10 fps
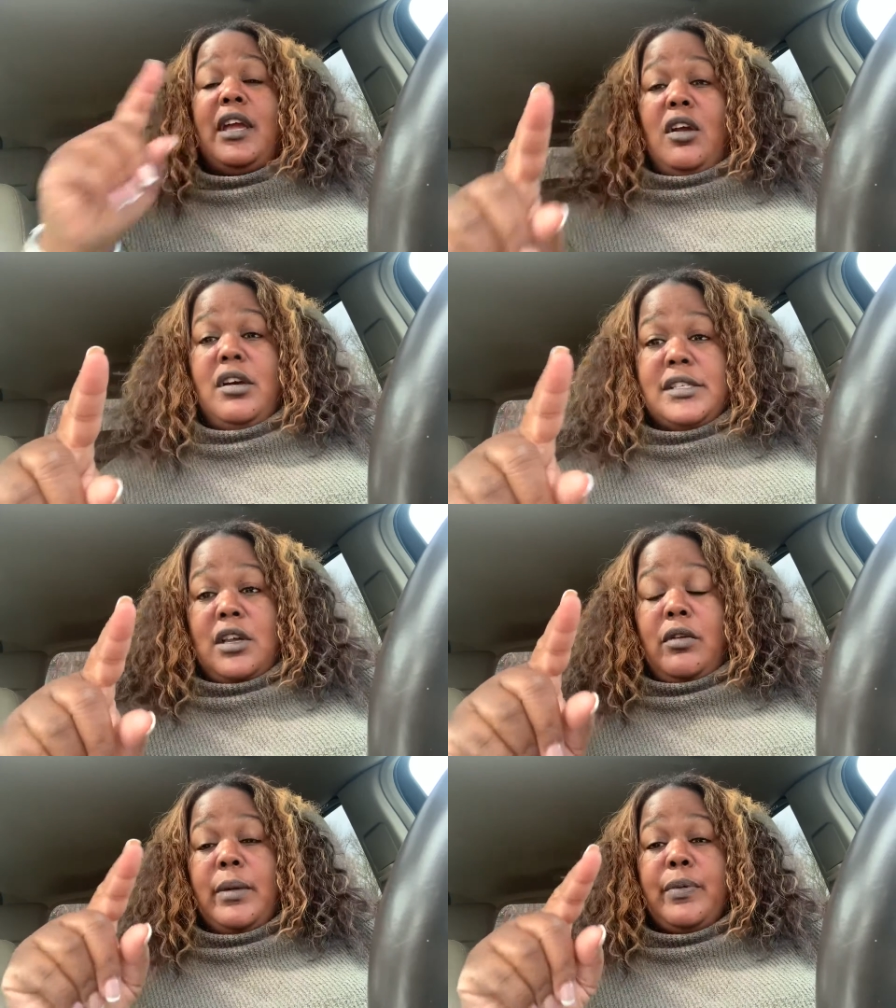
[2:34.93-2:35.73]
and
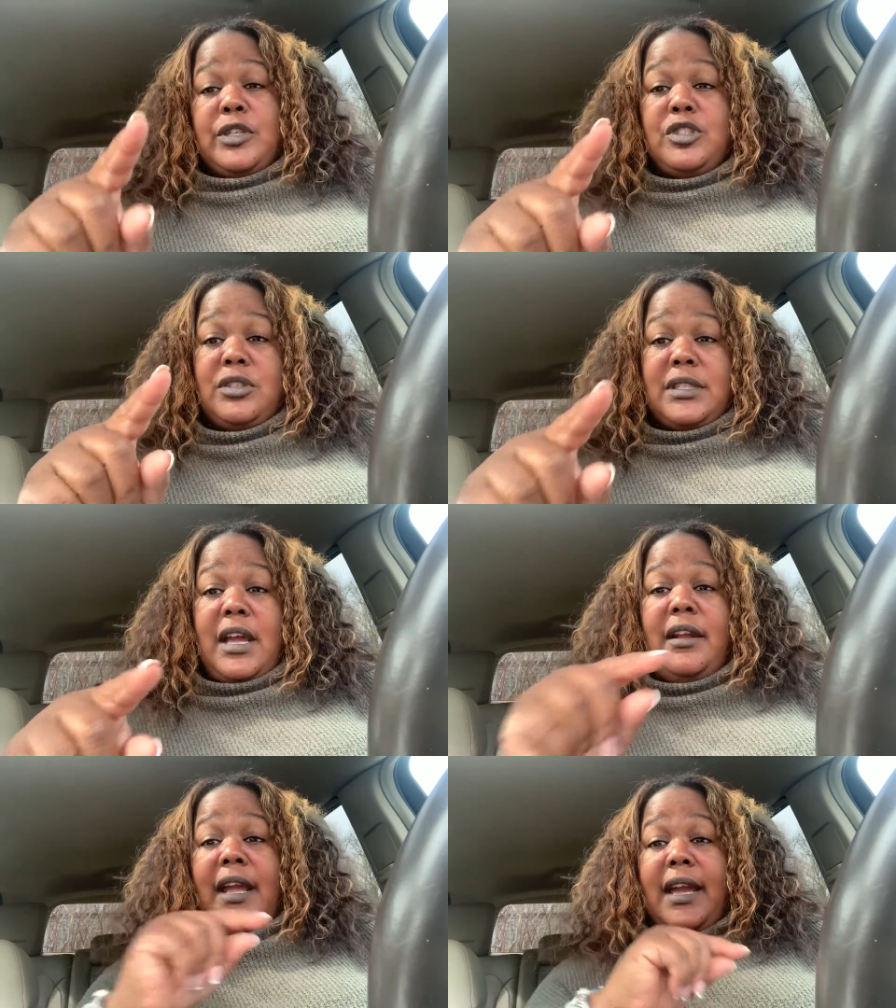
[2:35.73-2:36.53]
also in prince george's
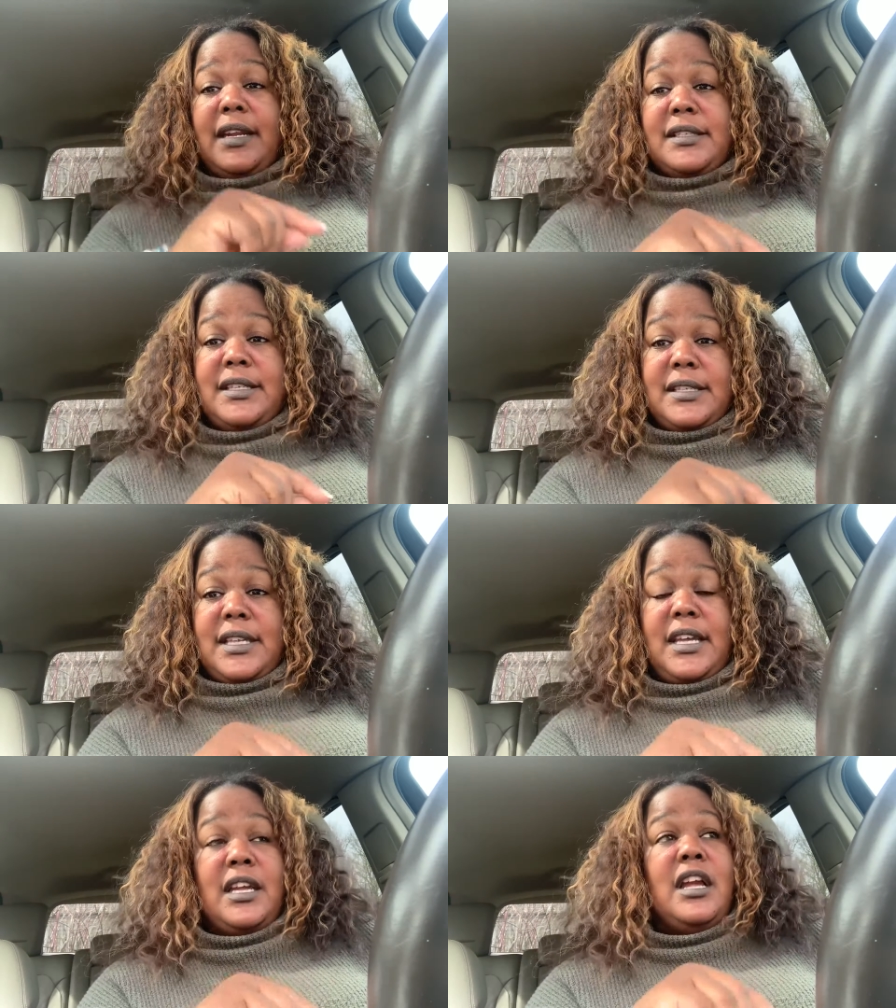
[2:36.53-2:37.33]
county and in
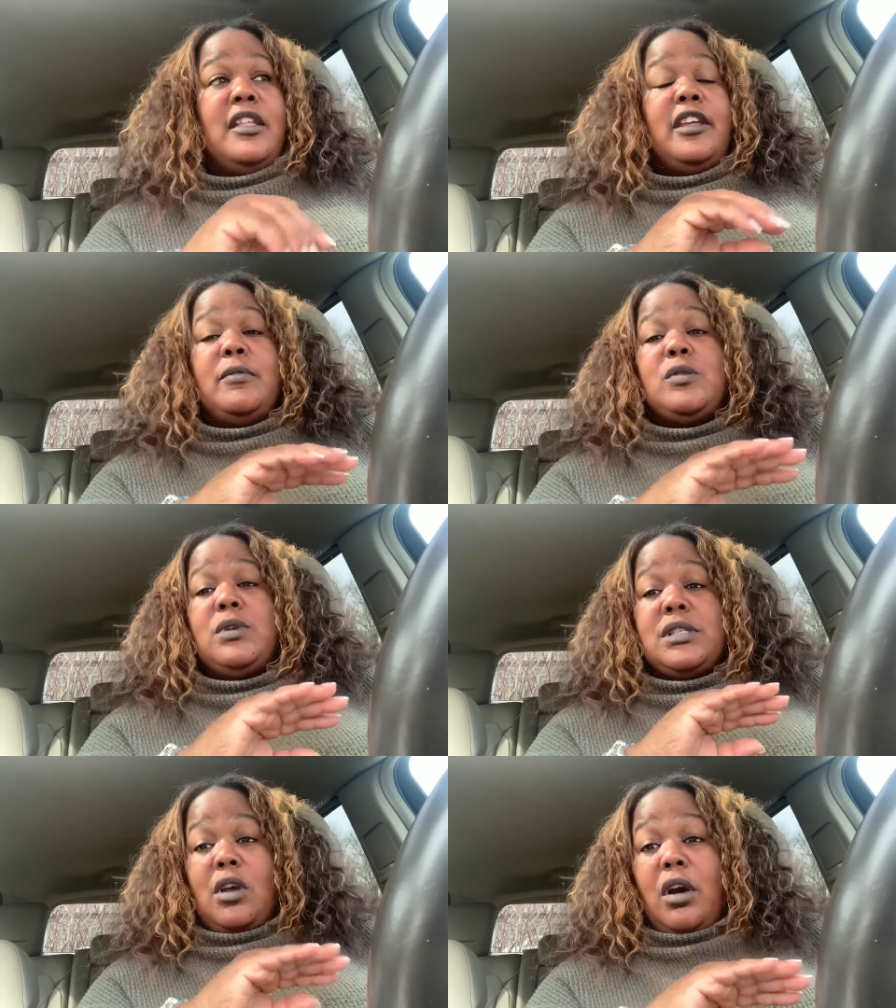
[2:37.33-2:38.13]
dc there was
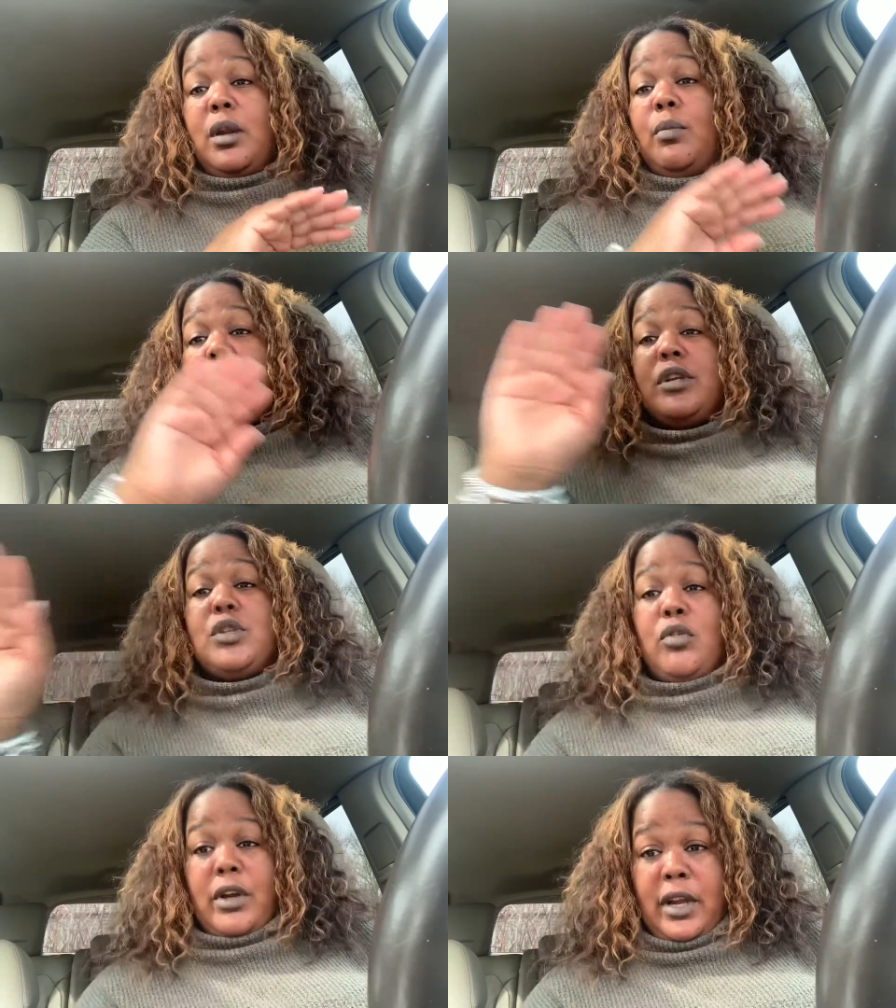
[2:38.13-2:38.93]
what's called a
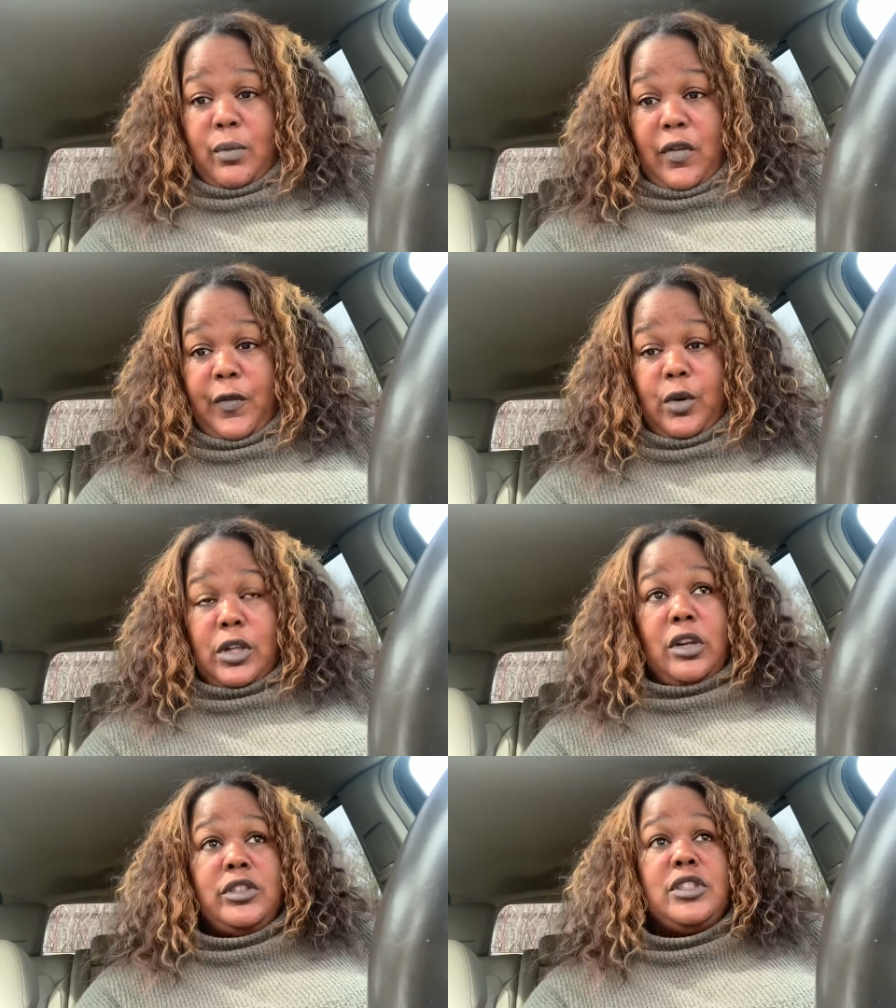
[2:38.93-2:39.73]
moratorium on
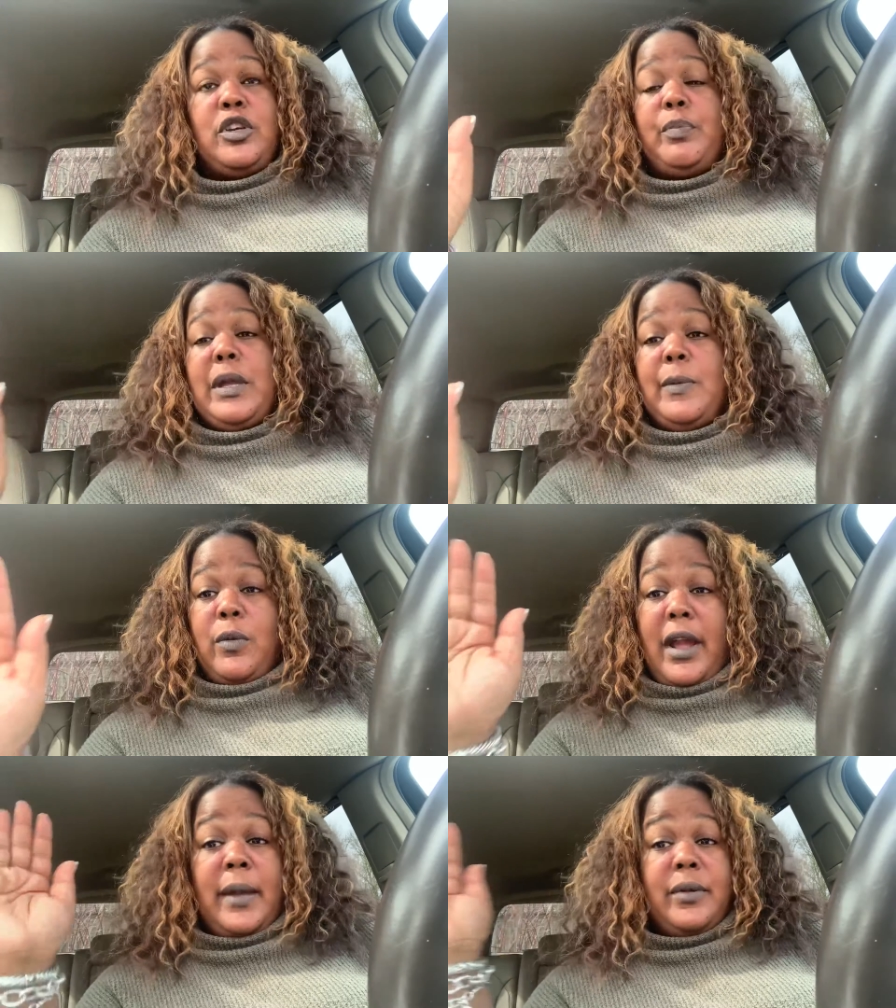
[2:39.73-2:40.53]
foreclosure so people
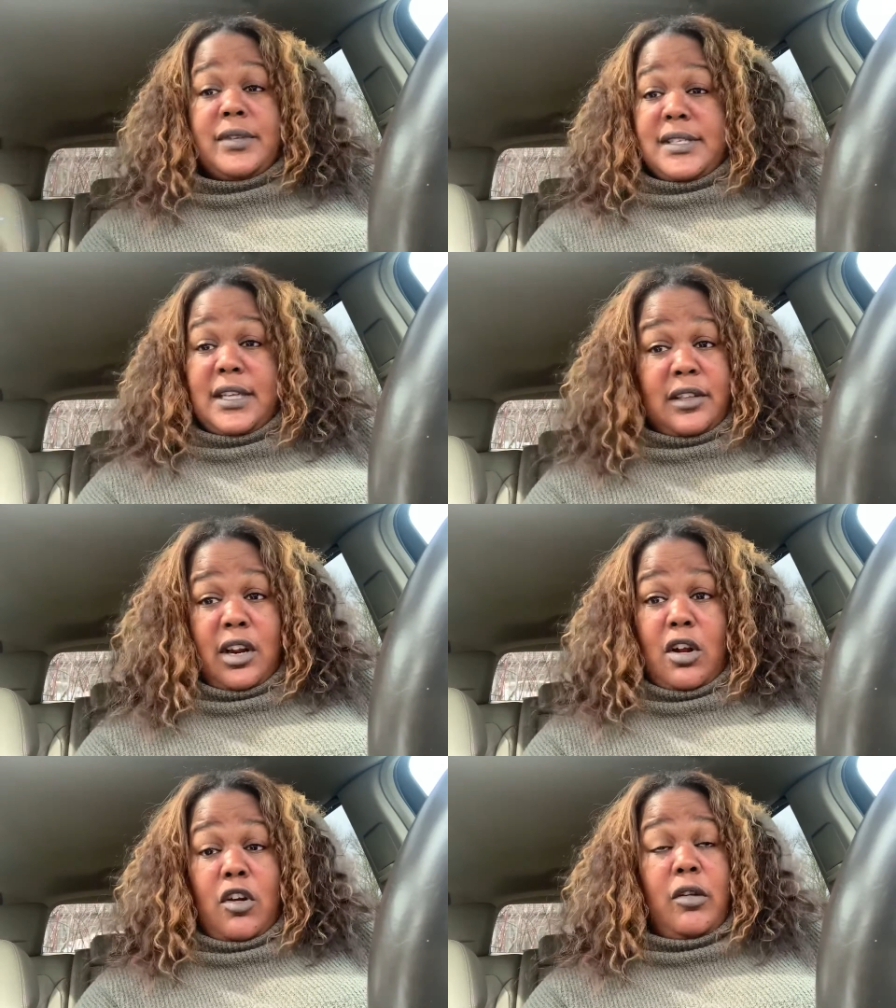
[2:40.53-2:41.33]
were able to sit in
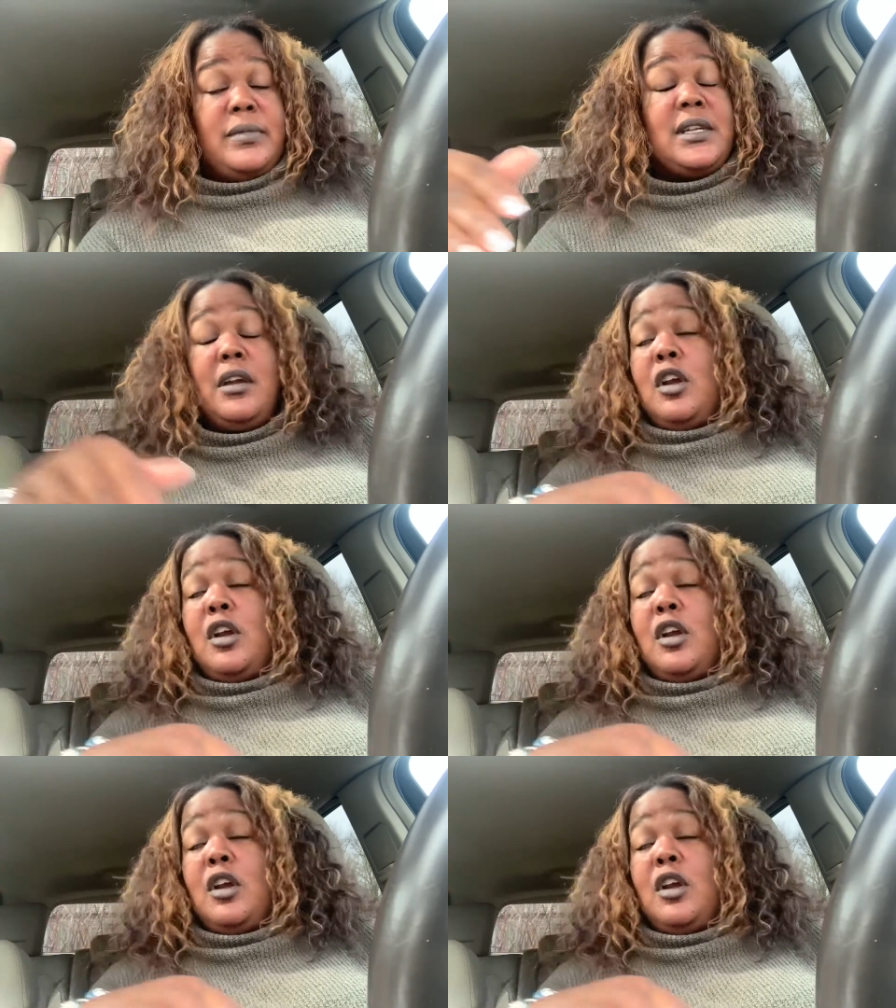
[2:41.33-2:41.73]
their homes